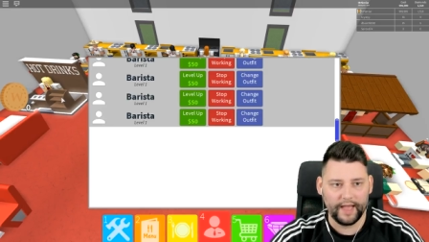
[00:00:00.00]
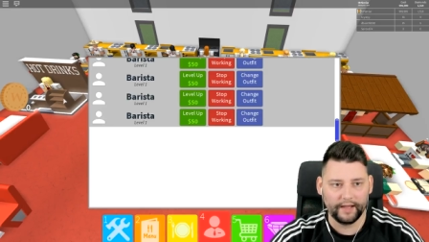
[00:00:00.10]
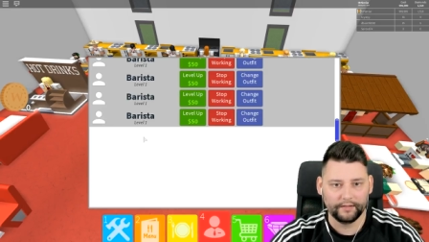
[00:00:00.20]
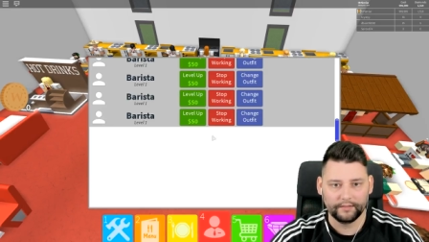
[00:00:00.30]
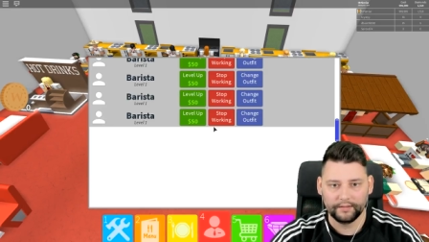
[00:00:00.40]

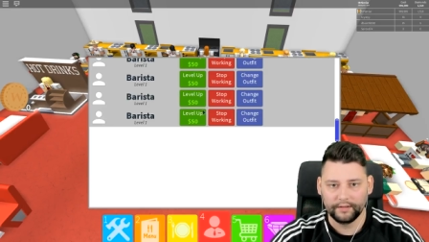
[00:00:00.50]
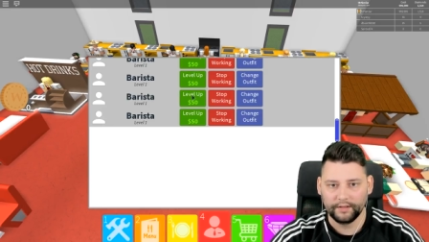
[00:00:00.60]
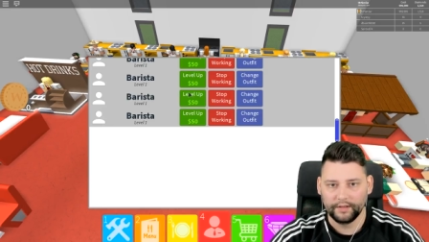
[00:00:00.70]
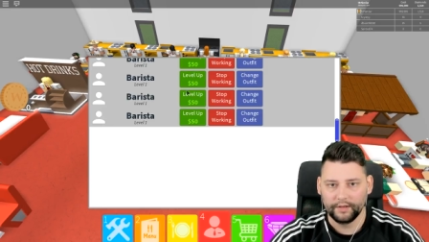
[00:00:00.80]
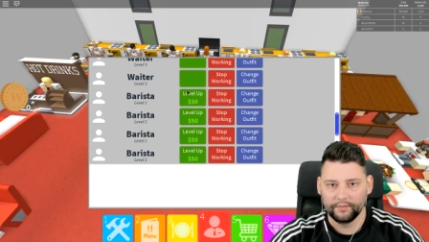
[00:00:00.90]
there.
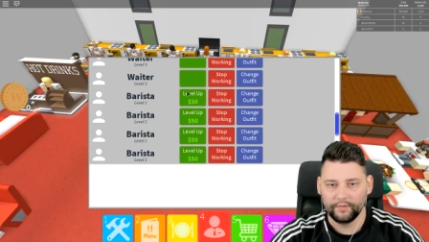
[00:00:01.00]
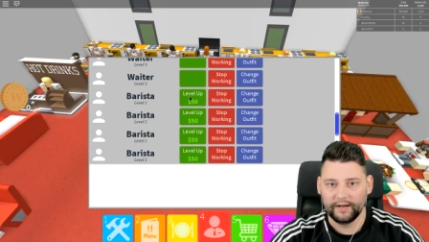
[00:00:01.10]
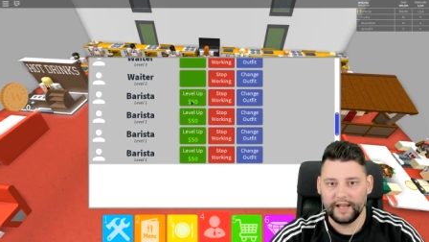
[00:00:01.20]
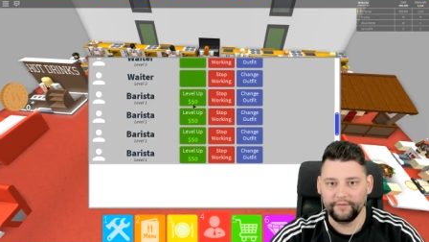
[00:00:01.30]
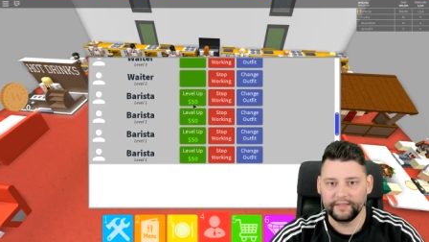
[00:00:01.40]

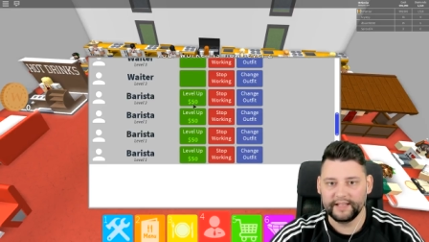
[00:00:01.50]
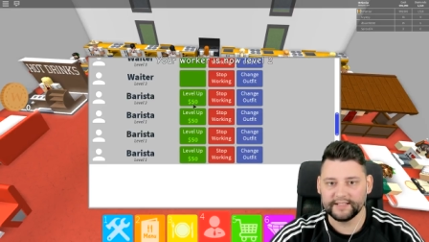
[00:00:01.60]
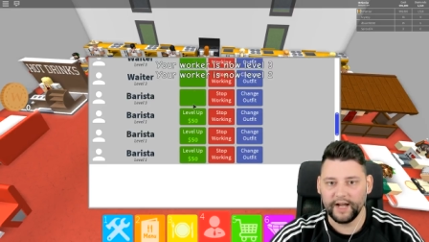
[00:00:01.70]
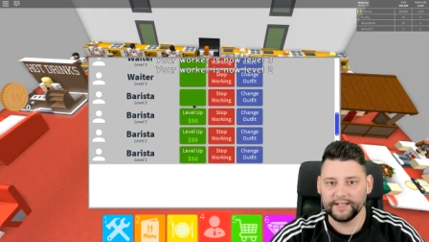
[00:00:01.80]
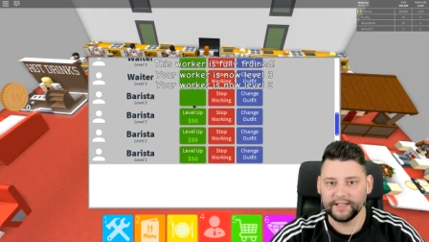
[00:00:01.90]
Right, level these
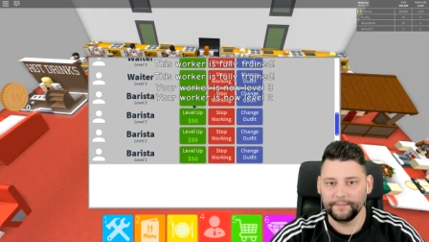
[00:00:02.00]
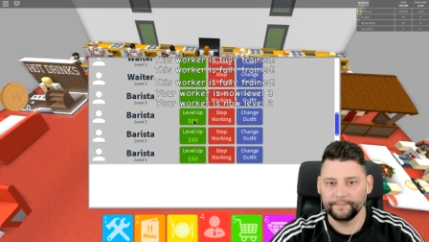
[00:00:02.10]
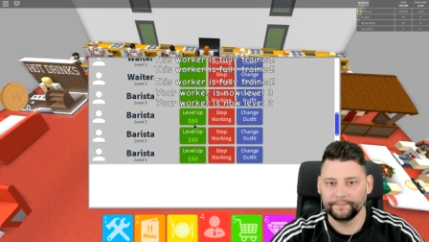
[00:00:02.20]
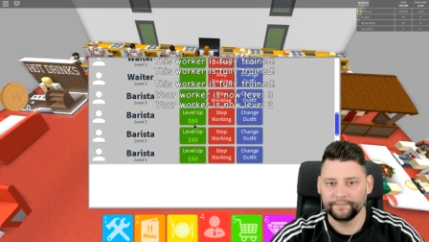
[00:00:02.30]
guys up.